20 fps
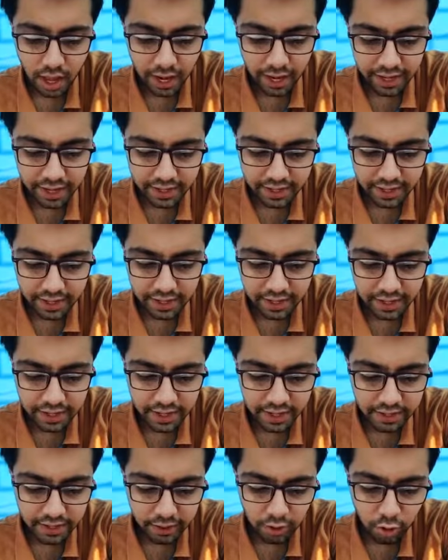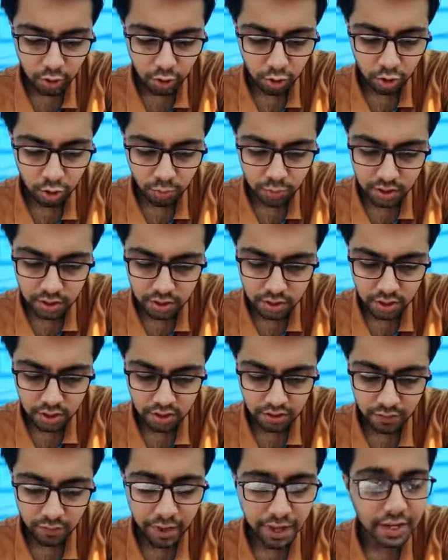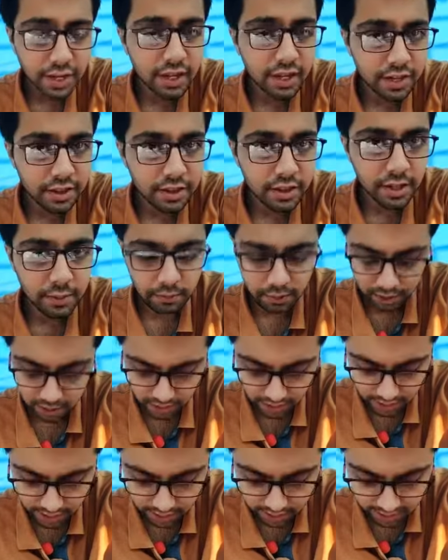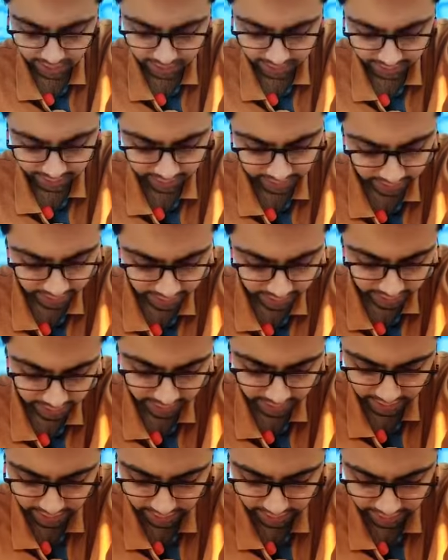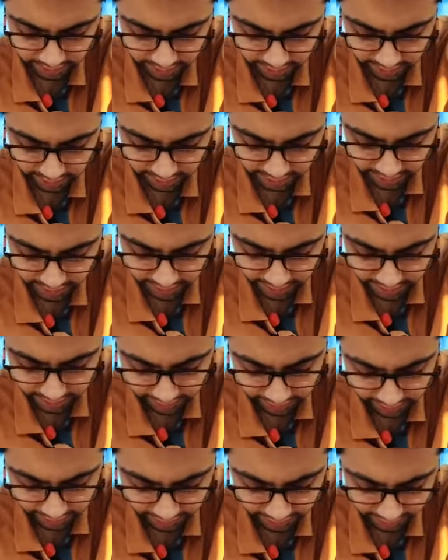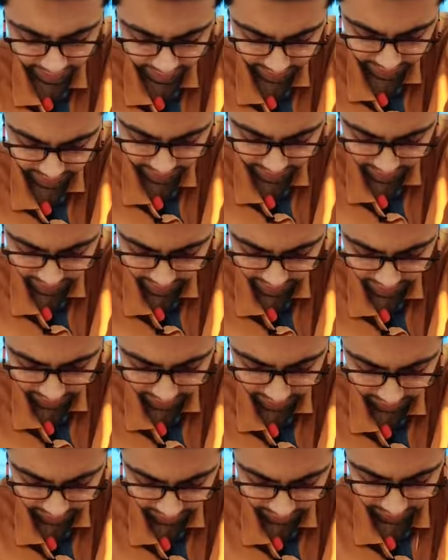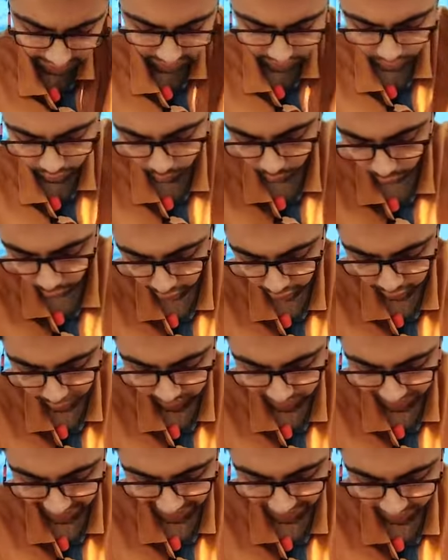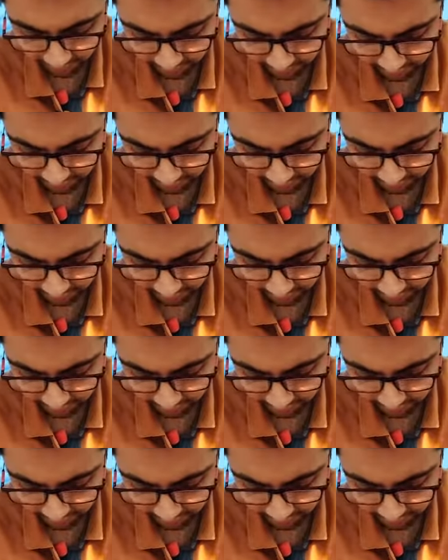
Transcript: are inherited in an autosomal recessive manner except it's an Hurler's disease, Hunter's disease, Maloteu's Lamy